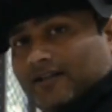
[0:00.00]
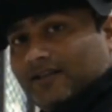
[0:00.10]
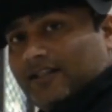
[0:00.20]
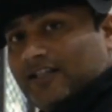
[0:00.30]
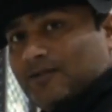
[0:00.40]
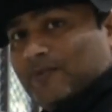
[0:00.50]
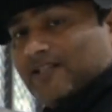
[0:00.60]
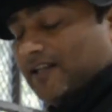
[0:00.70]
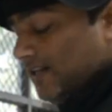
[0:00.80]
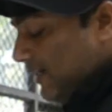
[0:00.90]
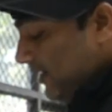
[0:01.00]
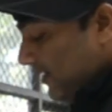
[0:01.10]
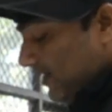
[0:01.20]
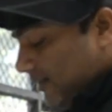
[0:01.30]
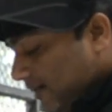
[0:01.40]
This is basically
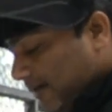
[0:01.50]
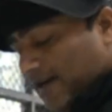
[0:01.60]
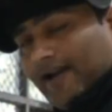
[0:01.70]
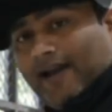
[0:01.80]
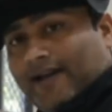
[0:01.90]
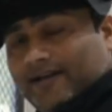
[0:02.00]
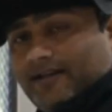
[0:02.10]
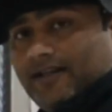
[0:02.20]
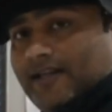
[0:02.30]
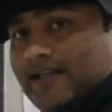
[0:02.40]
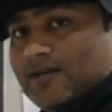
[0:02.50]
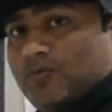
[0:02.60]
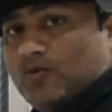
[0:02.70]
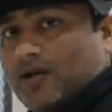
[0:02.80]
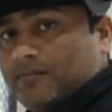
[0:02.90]
an
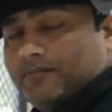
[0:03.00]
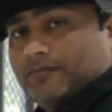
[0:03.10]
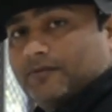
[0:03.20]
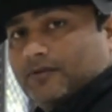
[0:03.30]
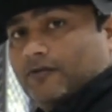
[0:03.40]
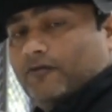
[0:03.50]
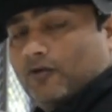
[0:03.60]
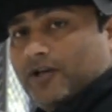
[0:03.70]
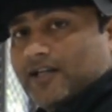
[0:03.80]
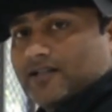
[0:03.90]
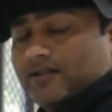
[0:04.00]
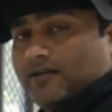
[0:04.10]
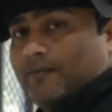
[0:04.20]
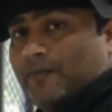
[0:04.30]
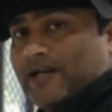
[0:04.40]
EWM Phoenix
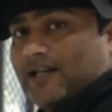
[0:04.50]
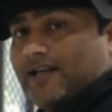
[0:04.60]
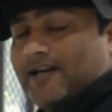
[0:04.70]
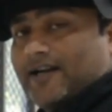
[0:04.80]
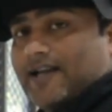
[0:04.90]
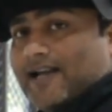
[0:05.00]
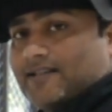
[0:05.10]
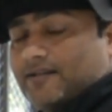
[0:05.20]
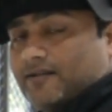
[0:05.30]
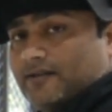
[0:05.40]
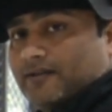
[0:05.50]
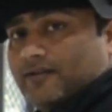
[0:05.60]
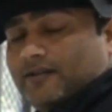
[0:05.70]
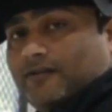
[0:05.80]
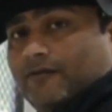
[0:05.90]
metal inert gas
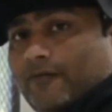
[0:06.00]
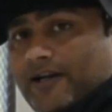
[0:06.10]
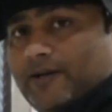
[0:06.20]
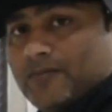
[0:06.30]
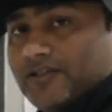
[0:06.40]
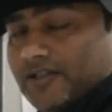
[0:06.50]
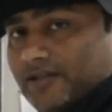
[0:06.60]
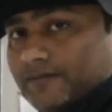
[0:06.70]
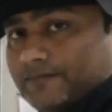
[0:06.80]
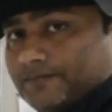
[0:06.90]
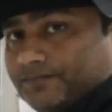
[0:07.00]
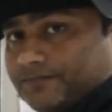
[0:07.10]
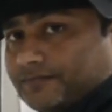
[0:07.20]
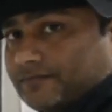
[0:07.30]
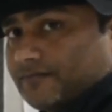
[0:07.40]
welding machine.
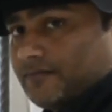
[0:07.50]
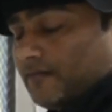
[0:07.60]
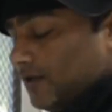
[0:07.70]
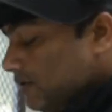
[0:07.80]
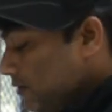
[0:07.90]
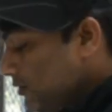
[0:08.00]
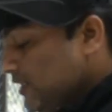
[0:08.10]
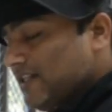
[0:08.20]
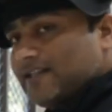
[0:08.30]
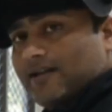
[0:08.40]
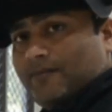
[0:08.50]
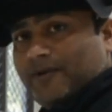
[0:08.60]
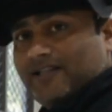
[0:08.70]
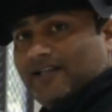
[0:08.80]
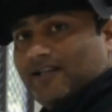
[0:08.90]
So this is
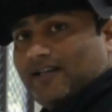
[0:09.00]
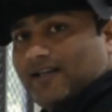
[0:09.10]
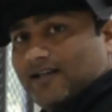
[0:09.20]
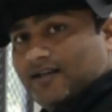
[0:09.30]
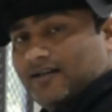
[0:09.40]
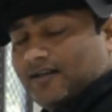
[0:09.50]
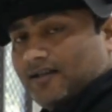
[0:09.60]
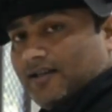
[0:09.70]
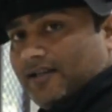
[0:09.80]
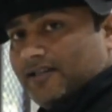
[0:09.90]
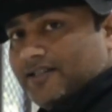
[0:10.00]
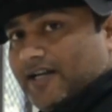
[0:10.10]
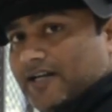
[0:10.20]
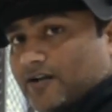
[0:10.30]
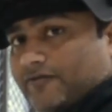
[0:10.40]
basically a
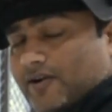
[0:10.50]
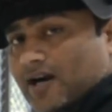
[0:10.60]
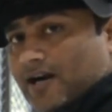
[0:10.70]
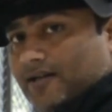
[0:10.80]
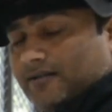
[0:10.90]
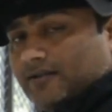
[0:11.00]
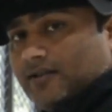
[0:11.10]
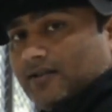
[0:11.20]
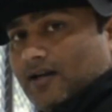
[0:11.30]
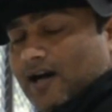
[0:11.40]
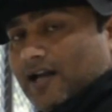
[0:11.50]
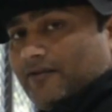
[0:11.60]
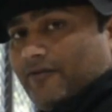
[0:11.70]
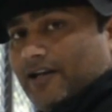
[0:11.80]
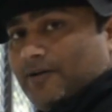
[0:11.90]
state-of-art
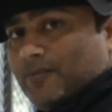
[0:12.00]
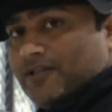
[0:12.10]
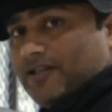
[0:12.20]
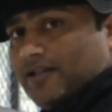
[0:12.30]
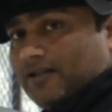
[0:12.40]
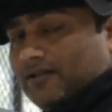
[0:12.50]
arc welding machine